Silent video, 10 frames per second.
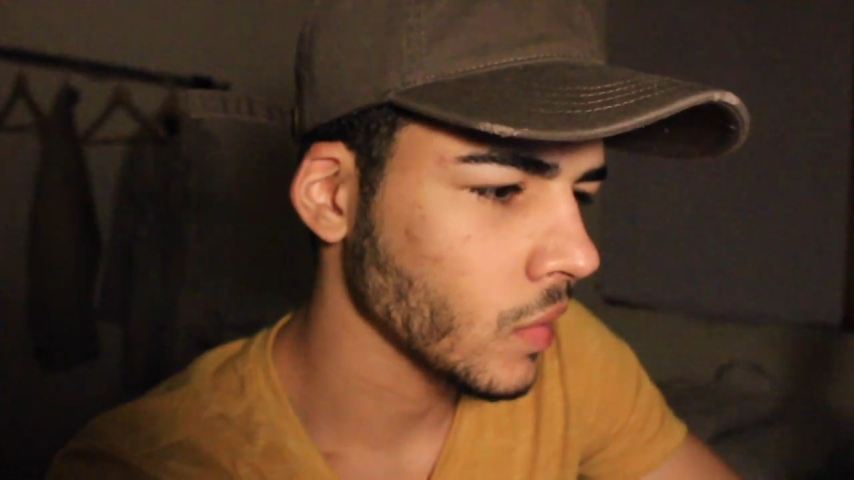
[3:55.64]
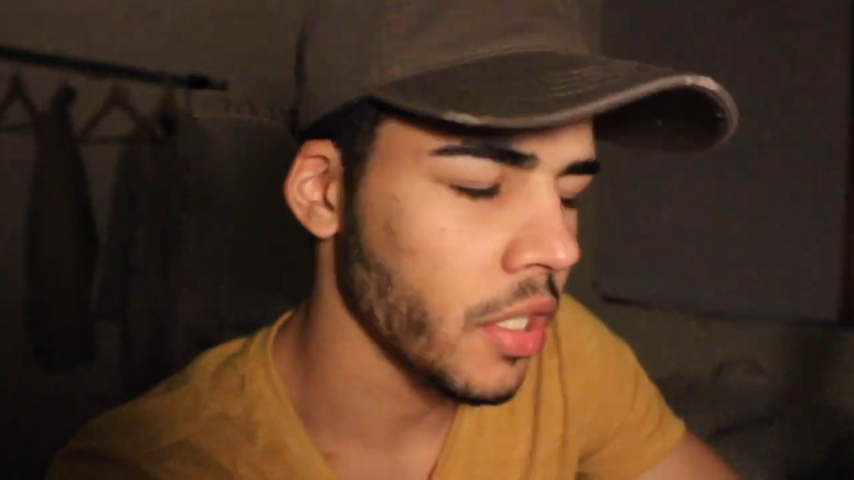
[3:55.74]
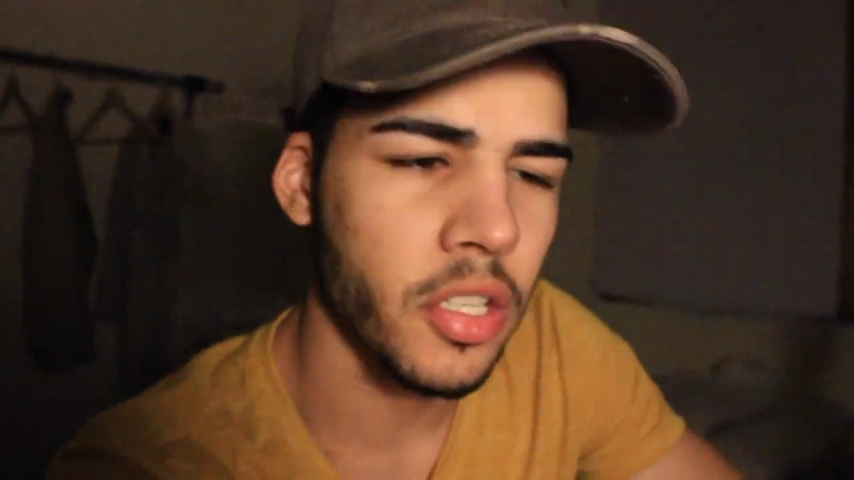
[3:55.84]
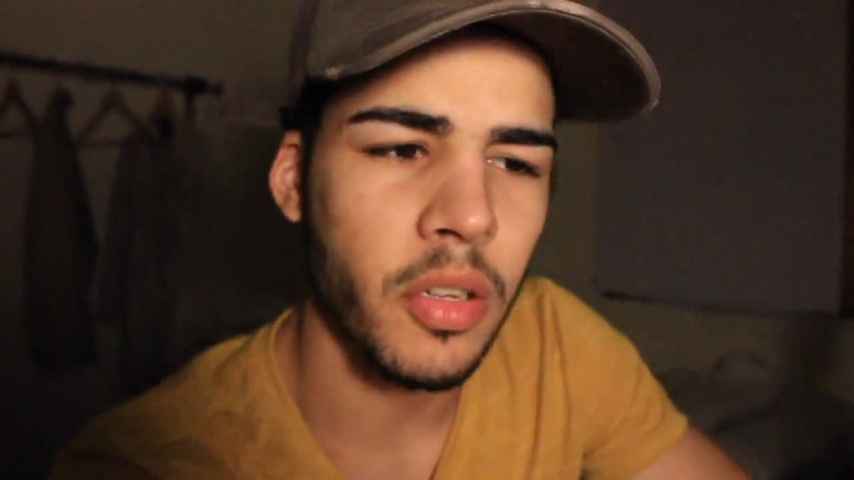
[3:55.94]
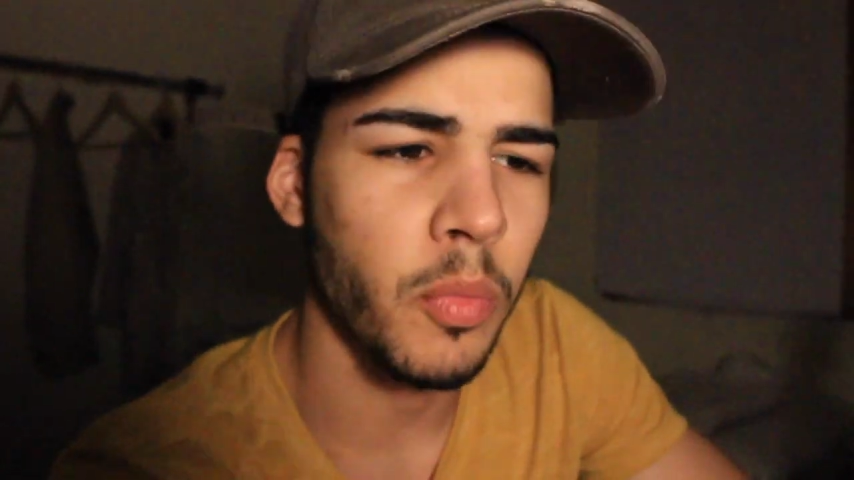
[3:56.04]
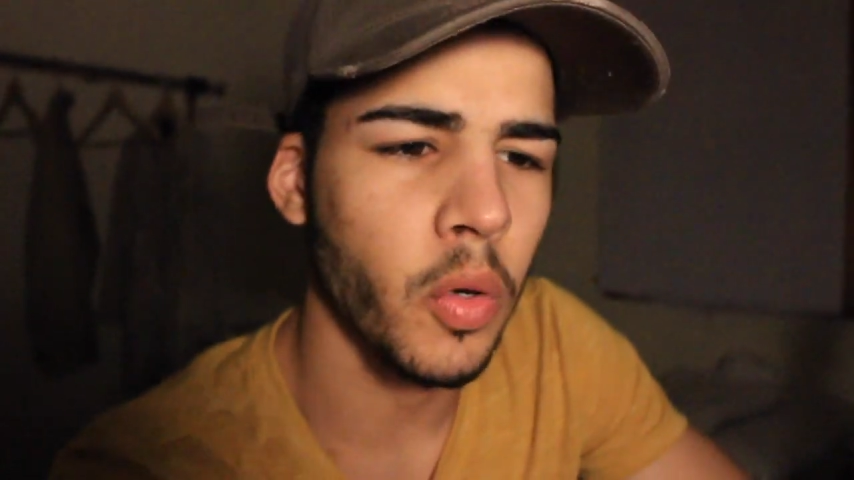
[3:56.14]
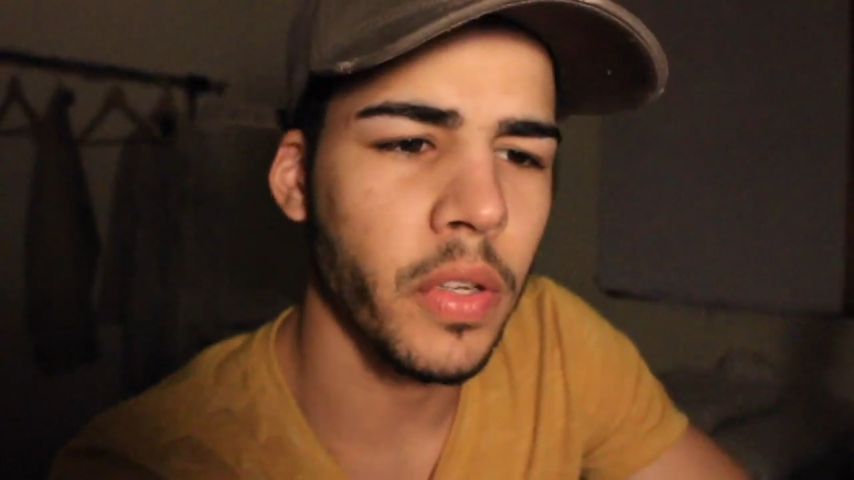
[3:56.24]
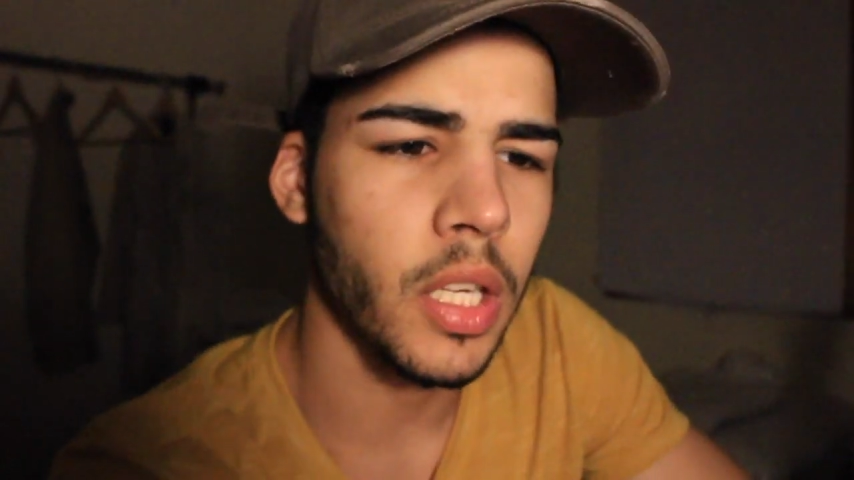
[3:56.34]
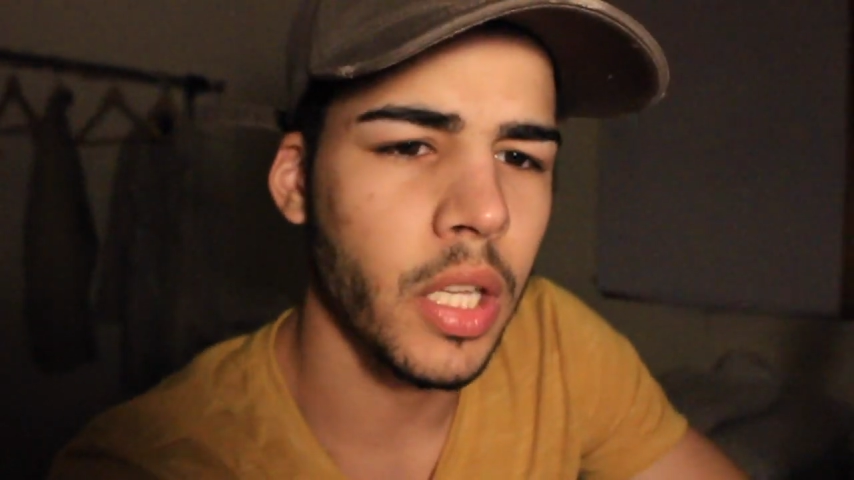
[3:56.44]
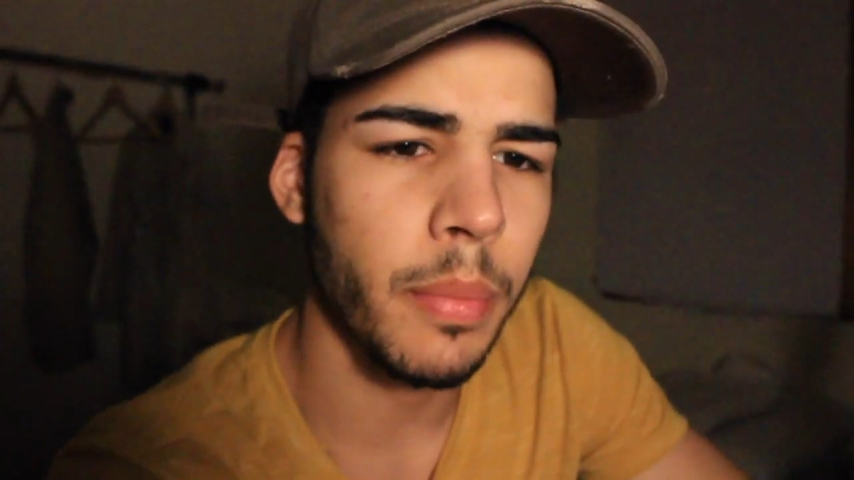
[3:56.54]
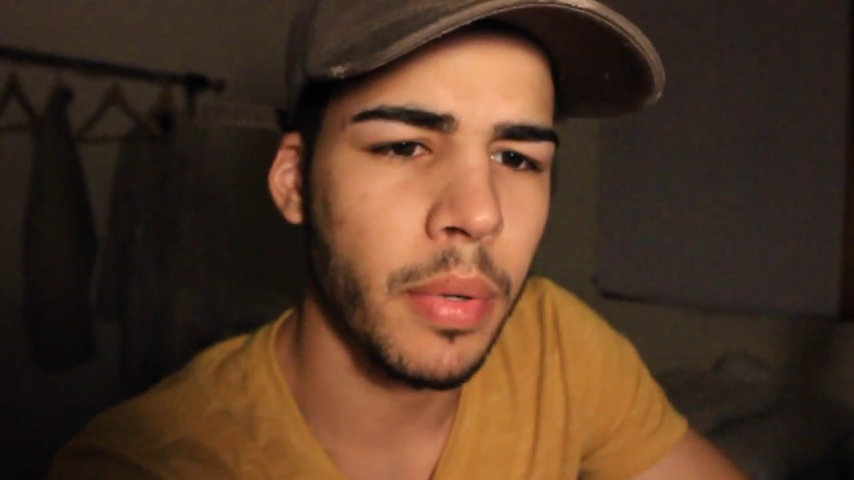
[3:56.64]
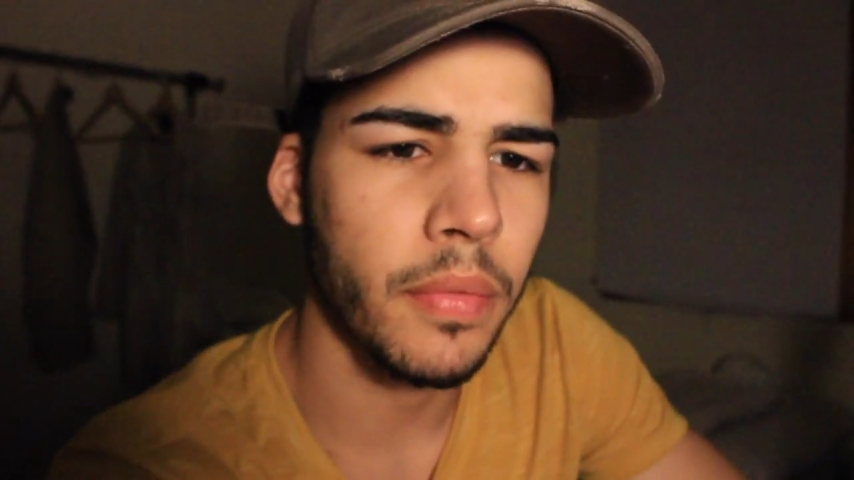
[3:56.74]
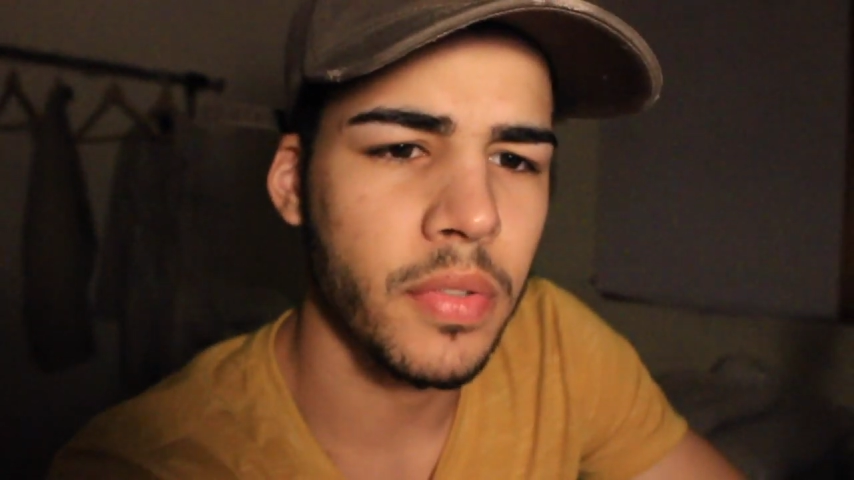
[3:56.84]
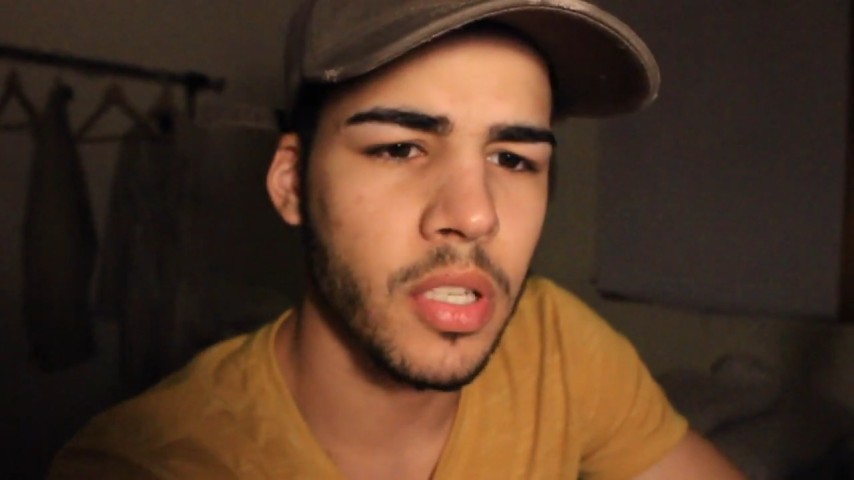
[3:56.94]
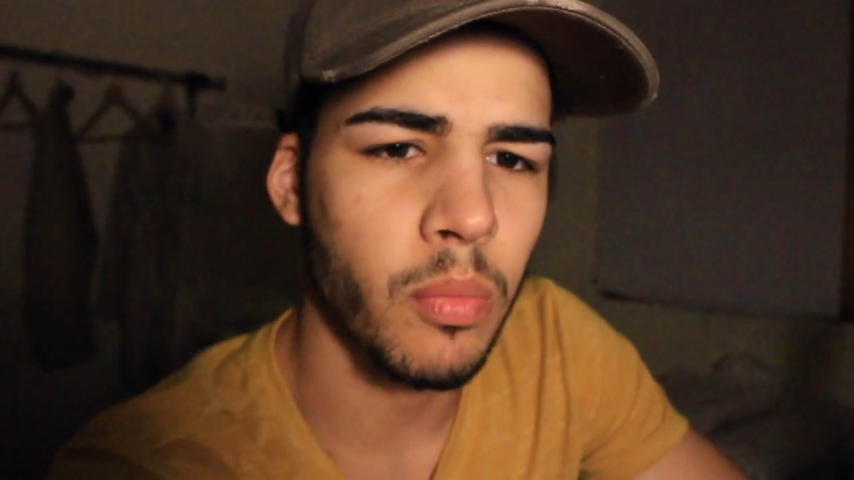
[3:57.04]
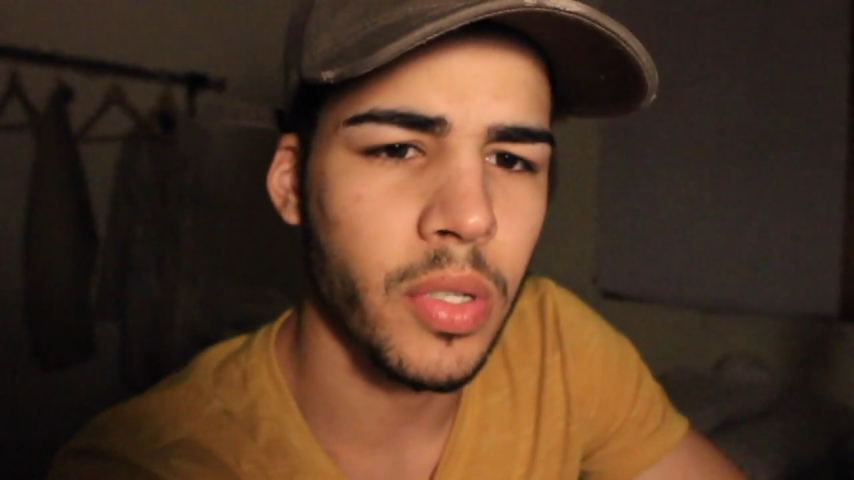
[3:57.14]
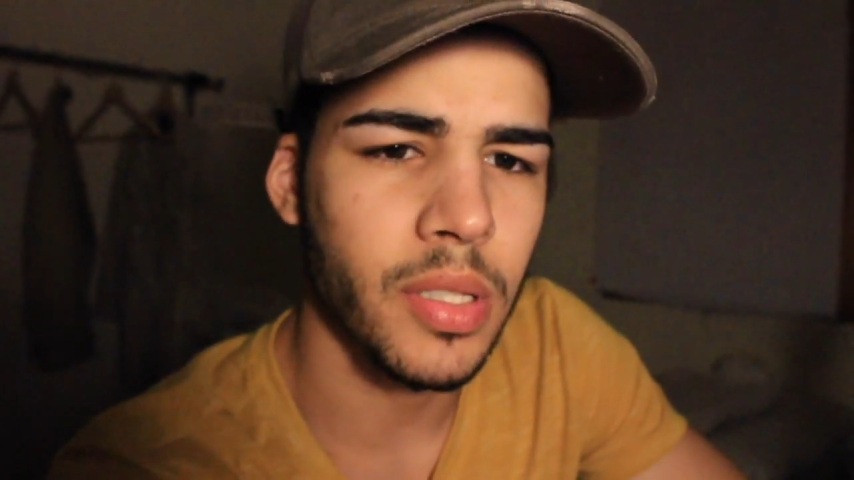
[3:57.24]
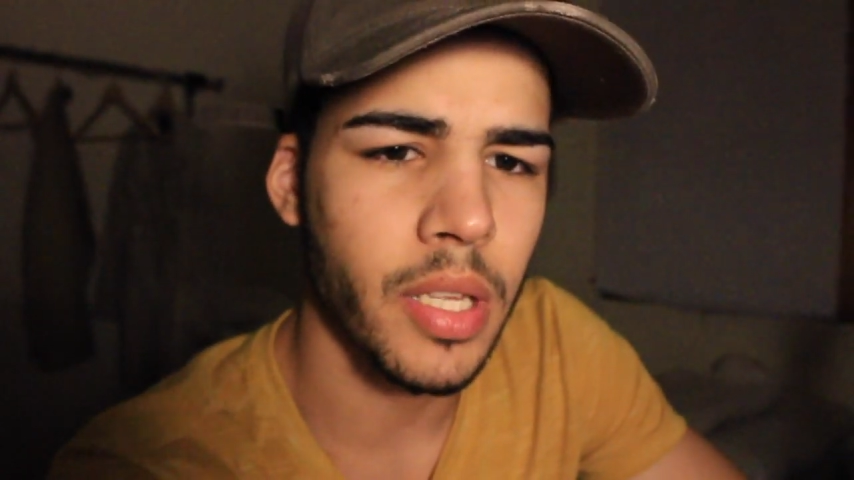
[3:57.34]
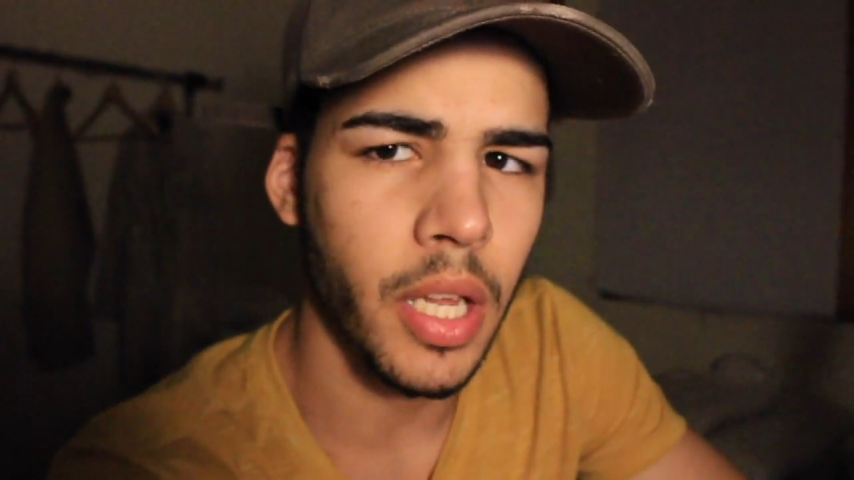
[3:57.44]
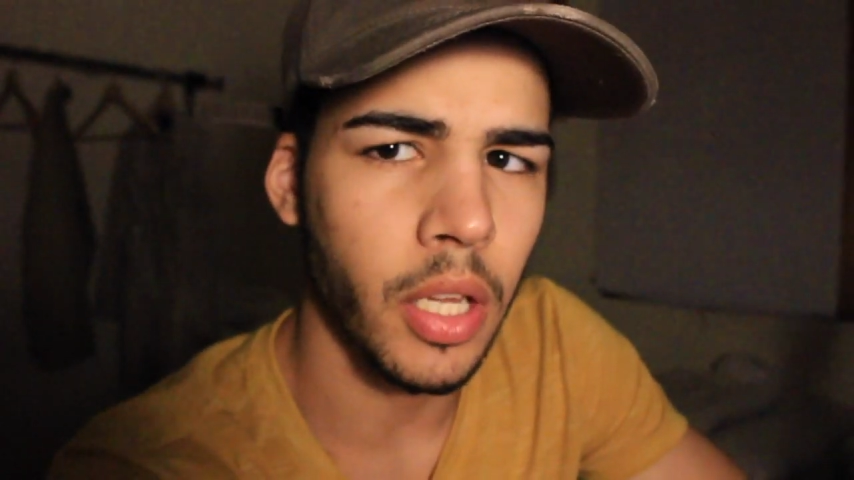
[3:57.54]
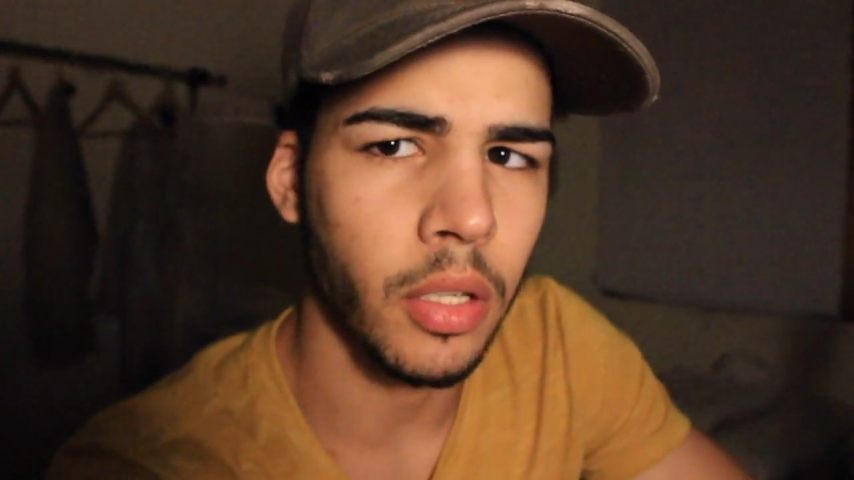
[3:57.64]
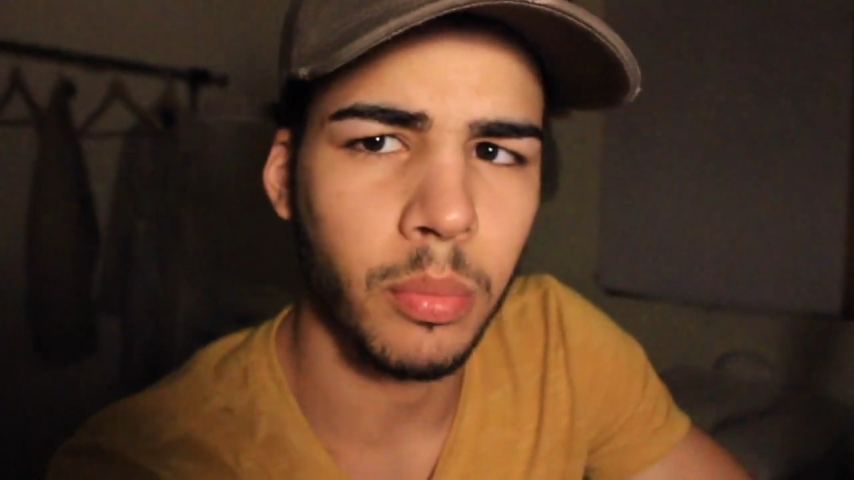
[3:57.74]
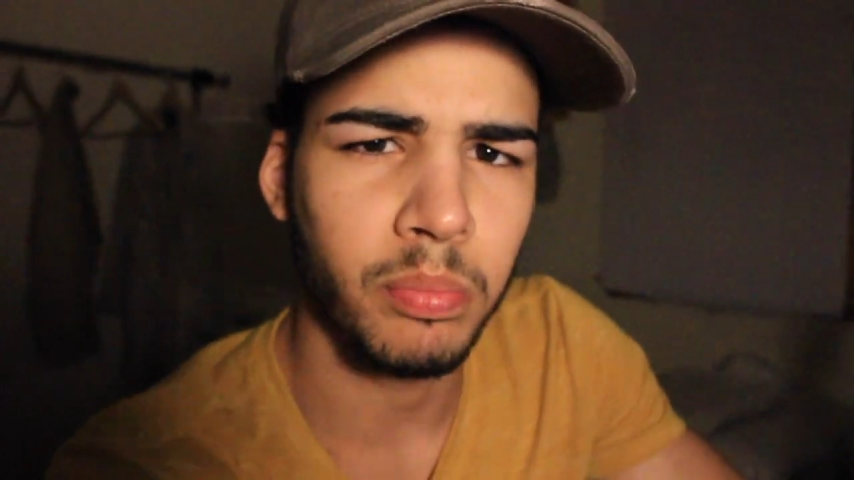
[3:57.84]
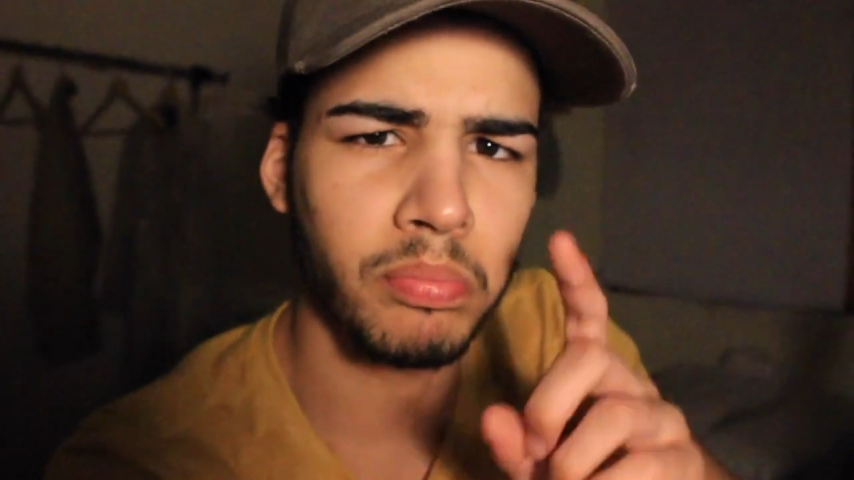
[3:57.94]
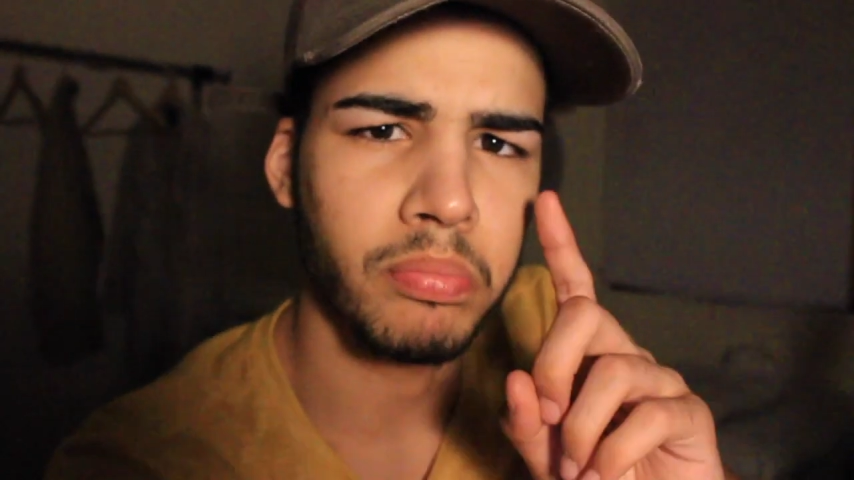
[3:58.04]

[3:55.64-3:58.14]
Here's a movie clip of someone saying,